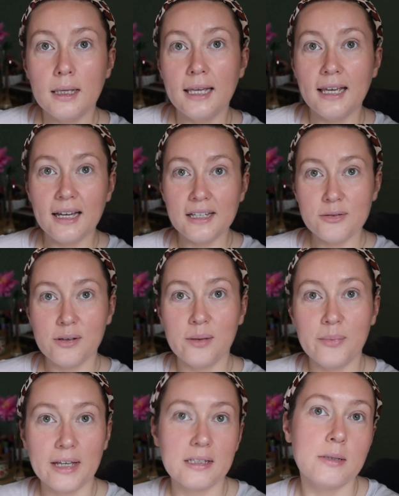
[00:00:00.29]
Hey guys,
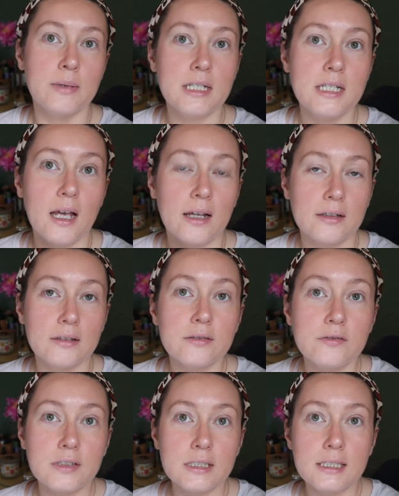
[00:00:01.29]
welcome back to my channel.
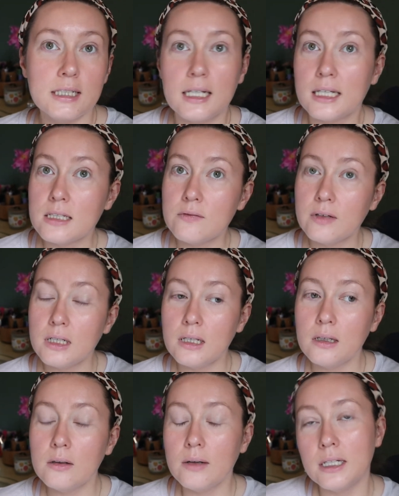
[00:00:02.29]
For today's
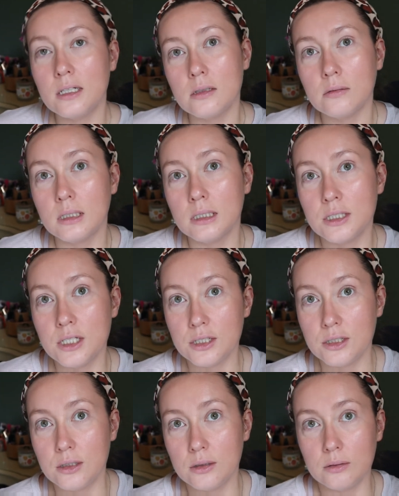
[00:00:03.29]
video, I just wanted to
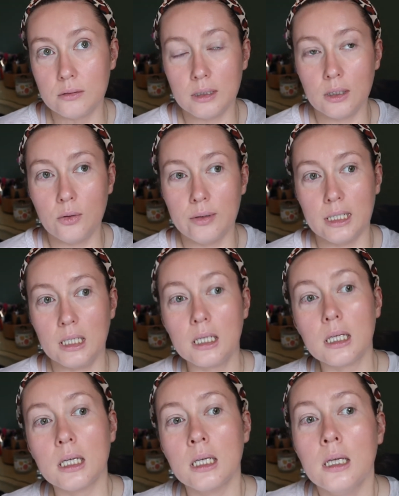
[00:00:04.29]
do a
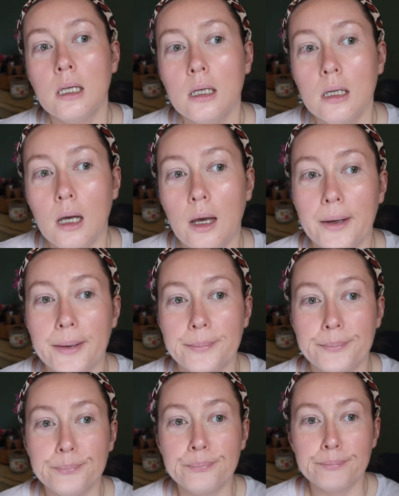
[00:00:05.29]
quick
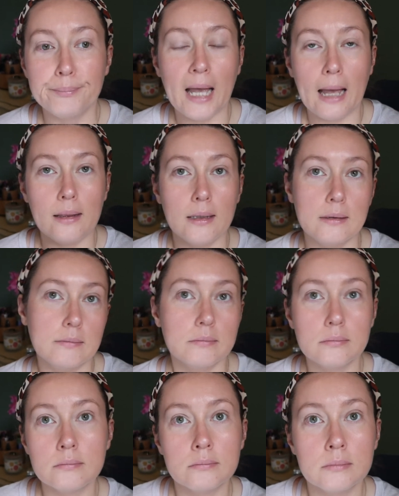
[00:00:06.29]
um, palette
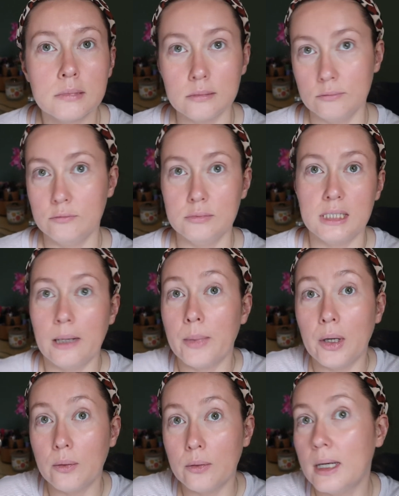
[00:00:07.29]

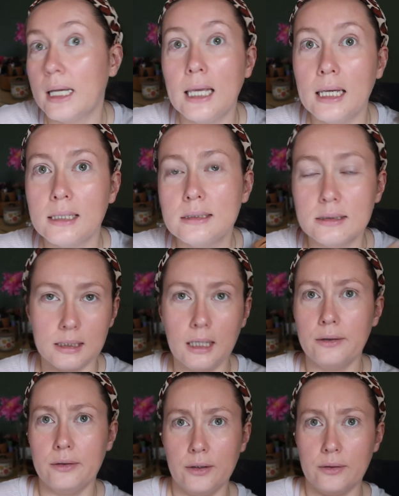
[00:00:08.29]
demo, I guess. I
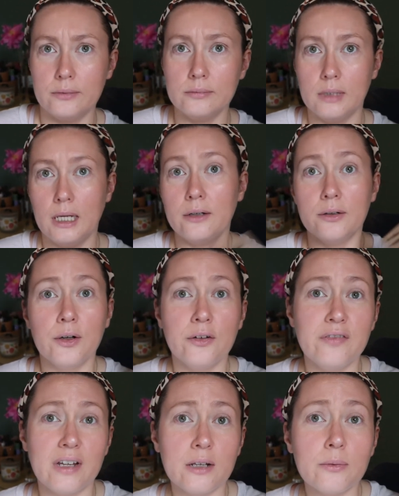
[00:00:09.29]
don't know. I don't know
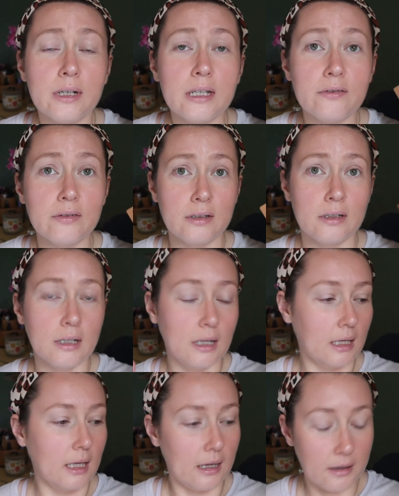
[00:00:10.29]
if anyone even
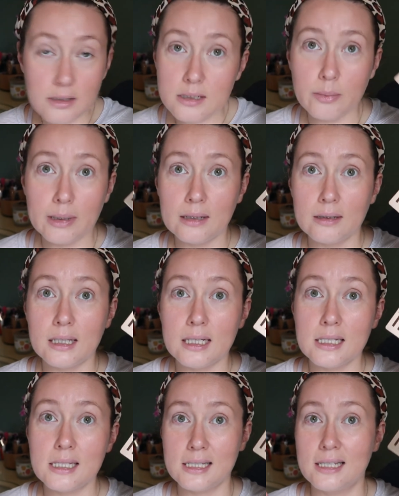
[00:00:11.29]
cares about
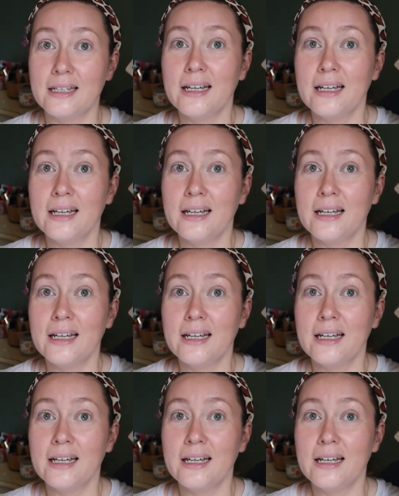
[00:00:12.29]
this.